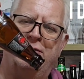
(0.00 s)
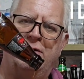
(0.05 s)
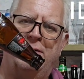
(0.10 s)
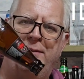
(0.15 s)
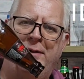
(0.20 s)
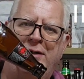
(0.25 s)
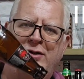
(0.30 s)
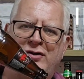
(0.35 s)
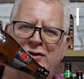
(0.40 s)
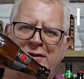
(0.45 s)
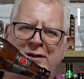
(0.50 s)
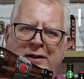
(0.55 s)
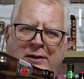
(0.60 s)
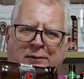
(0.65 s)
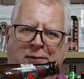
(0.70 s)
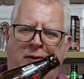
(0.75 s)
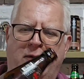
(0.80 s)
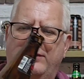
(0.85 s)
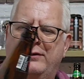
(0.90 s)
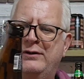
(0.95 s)
So I'm interested
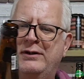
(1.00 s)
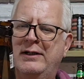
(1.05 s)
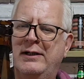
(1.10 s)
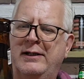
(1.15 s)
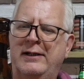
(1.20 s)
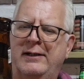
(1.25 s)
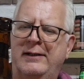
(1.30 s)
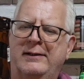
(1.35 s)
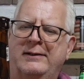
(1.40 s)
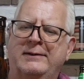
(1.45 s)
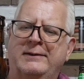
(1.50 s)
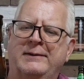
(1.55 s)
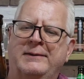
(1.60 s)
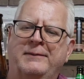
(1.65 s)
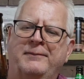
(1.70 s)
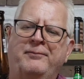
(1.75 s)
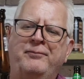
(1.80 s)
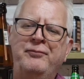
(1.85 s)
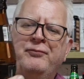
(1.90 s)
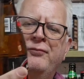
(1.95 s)
to see
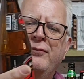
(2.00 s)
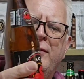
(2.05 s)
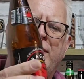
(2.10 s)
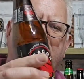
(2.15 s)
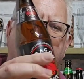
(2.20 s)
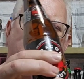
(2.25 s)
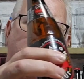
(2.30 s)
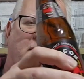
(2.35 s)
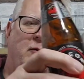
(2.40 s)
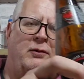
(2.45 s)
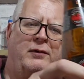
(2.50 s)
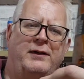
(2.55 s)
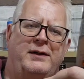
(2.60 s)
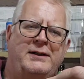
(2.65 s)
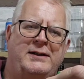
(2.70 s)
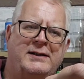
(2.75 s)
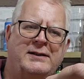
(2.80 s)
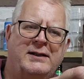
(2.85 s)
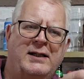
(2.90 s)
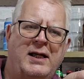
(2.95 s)
what
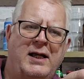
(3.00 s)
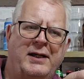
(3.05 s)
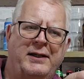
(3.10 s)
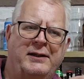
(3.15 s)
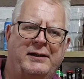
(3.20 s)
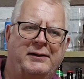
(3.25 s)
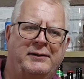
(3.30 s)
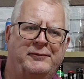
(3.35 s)
this is like.